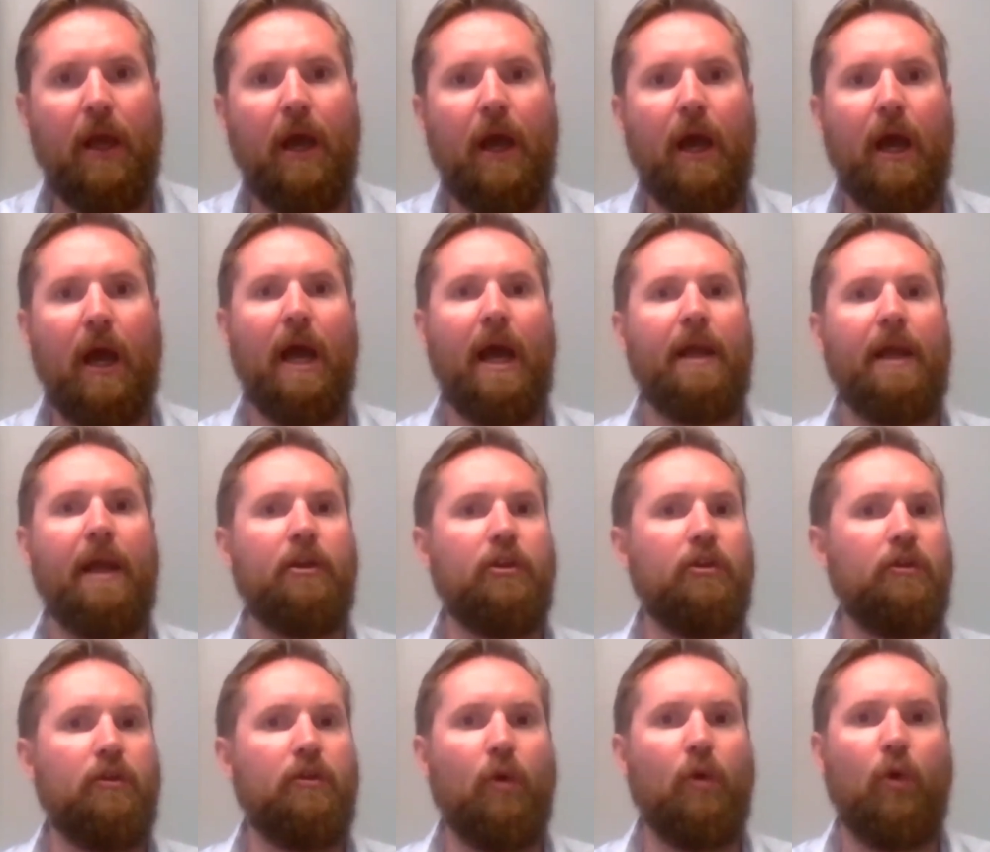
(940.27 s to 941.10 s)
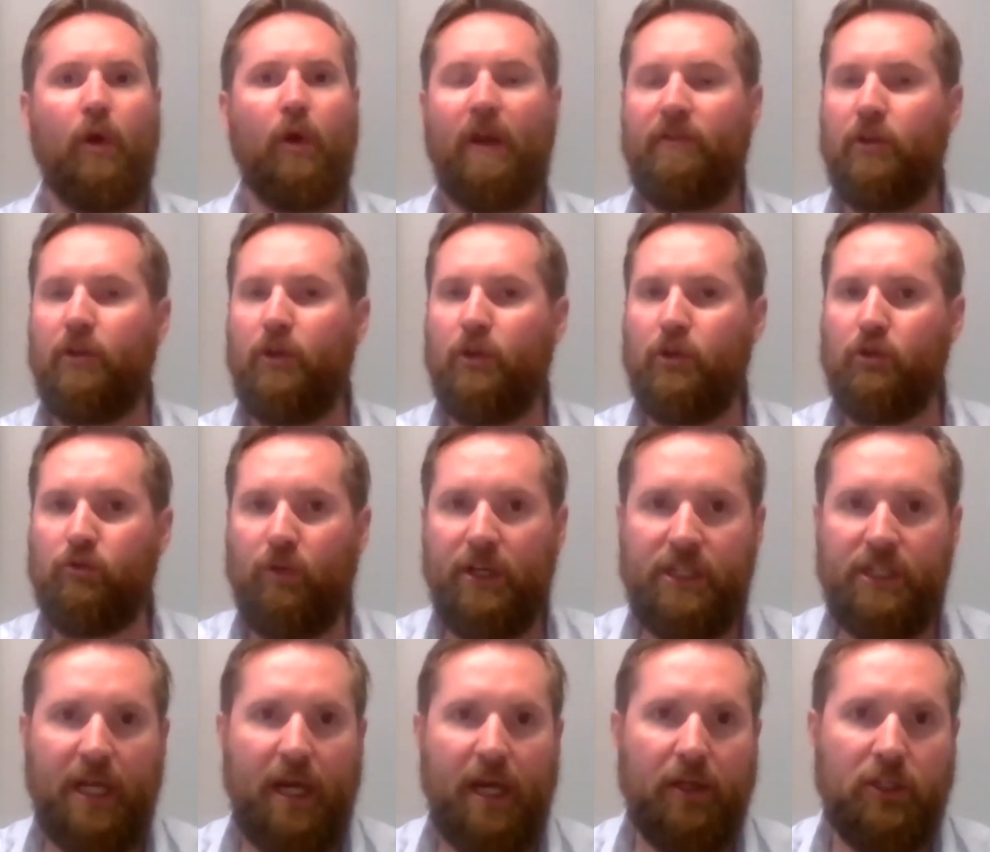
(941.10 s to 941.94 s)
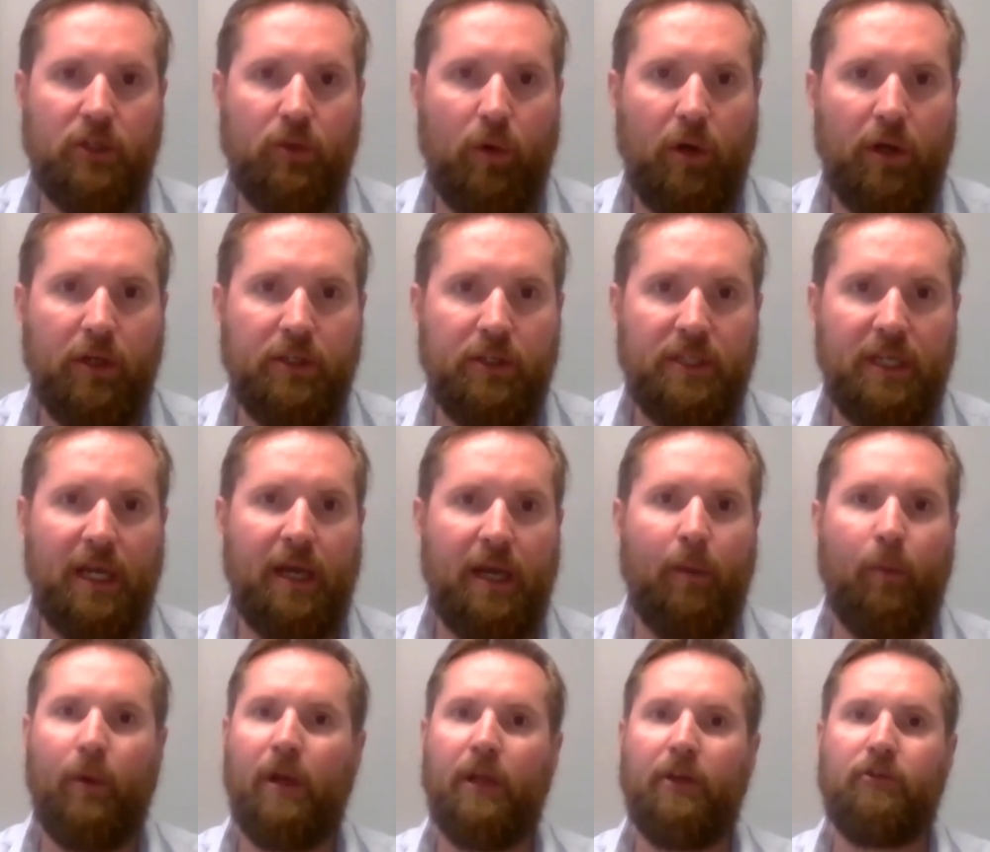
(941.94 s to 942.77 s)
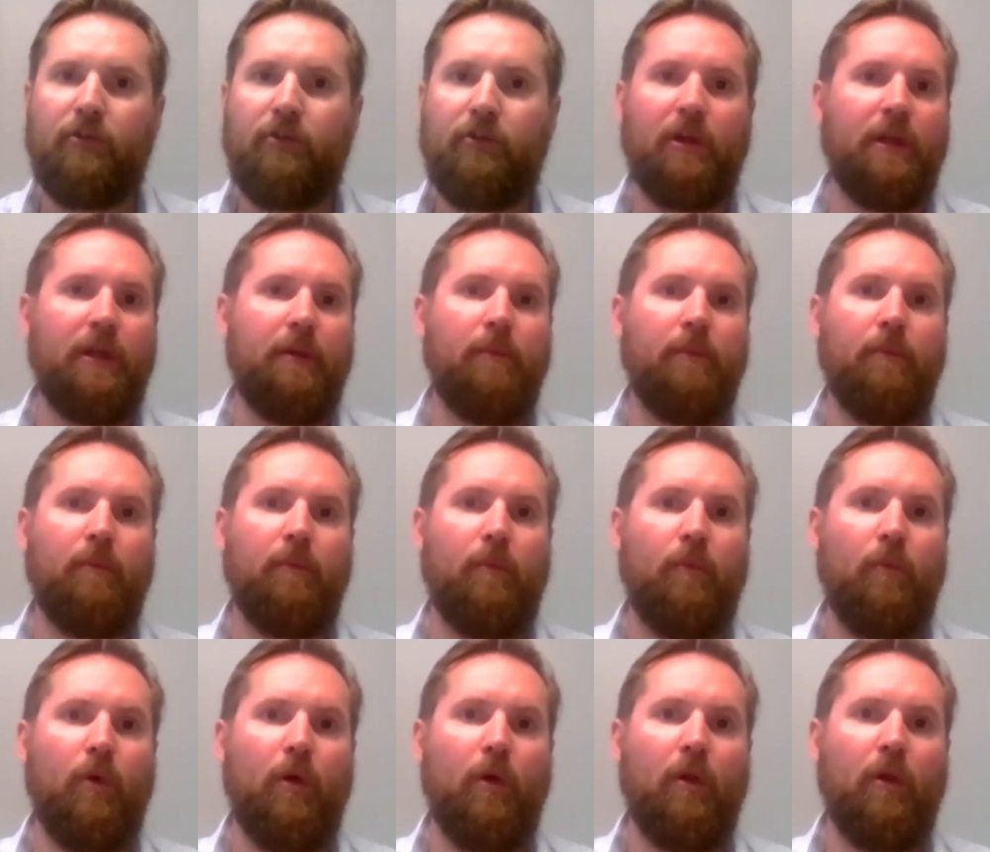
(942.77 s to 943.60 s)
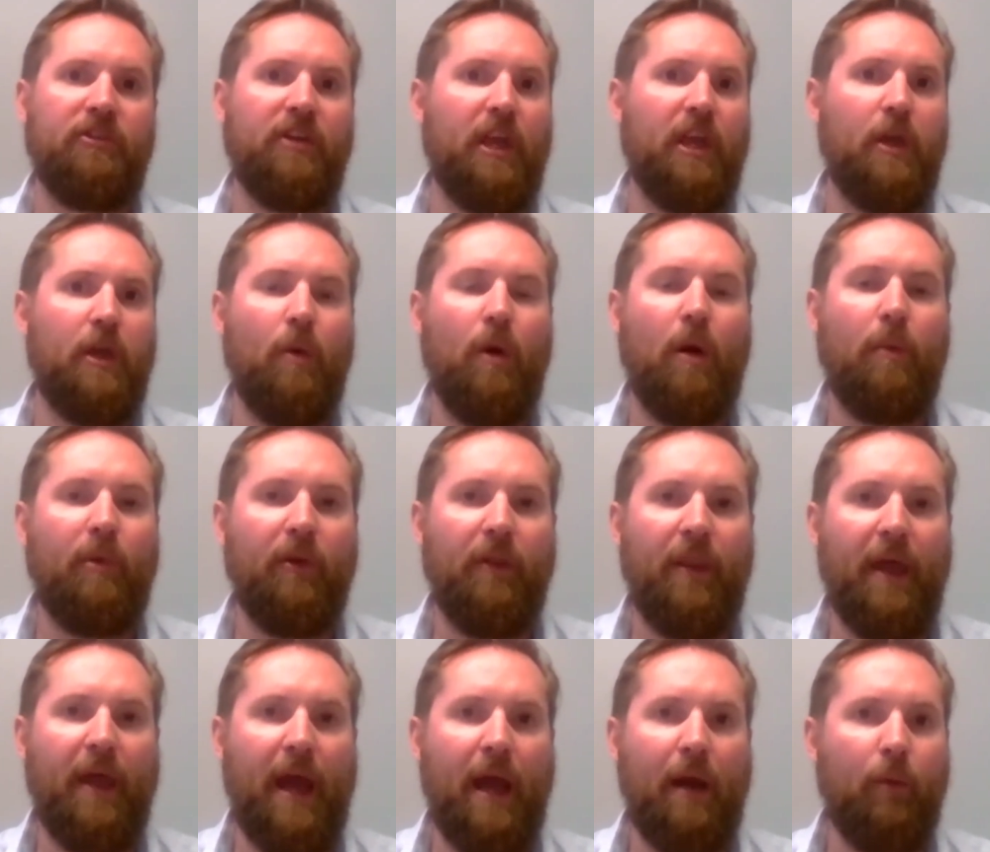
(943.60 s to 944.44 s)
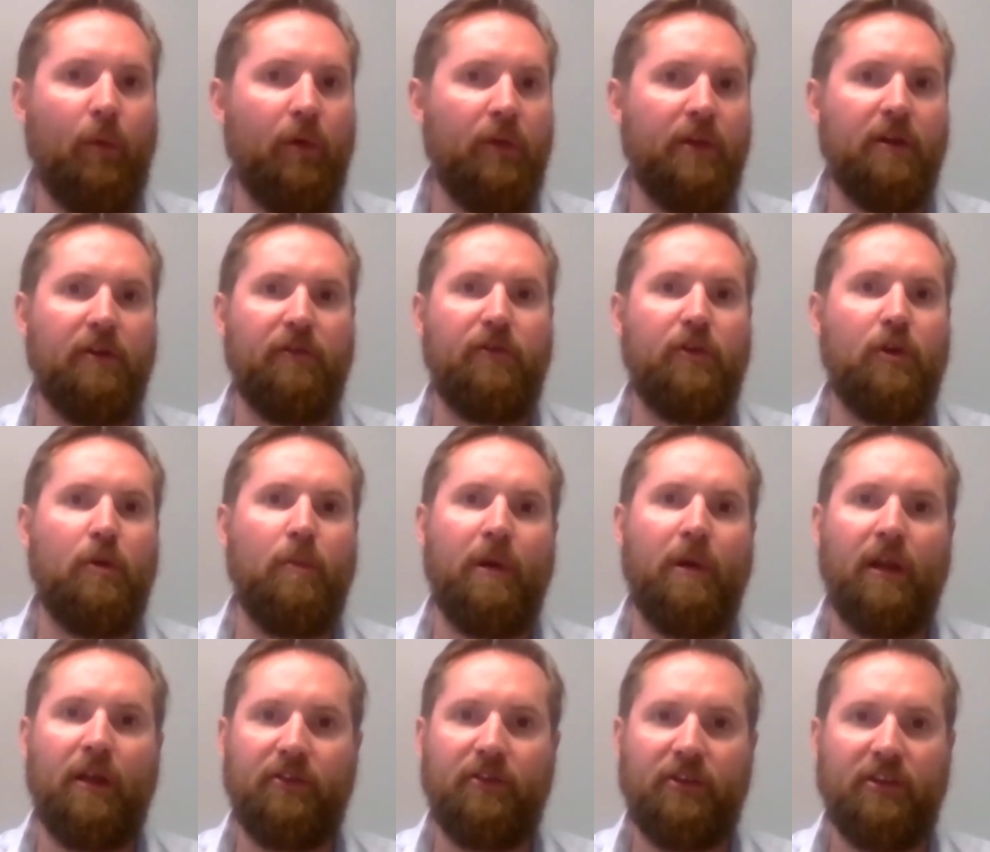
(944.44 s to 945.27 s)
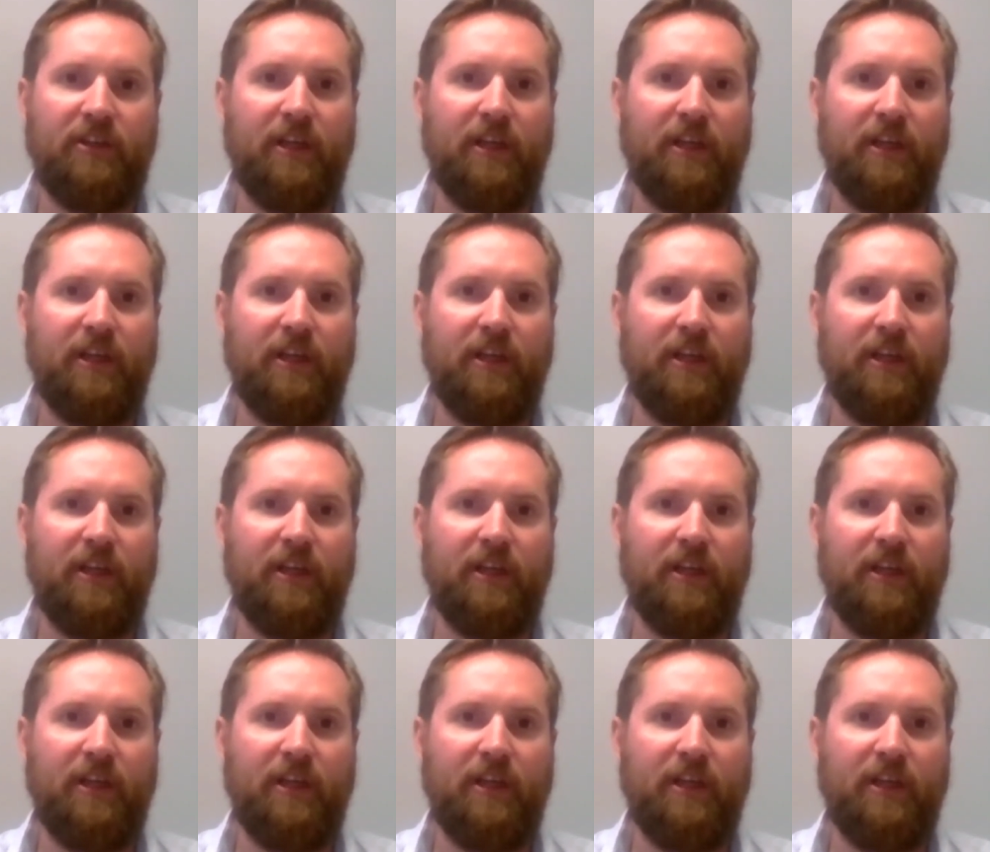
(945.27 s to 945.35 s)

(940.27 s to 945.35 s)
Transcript: And all you have to do is reach out to us, and we literally will set you up on that within a few minutes.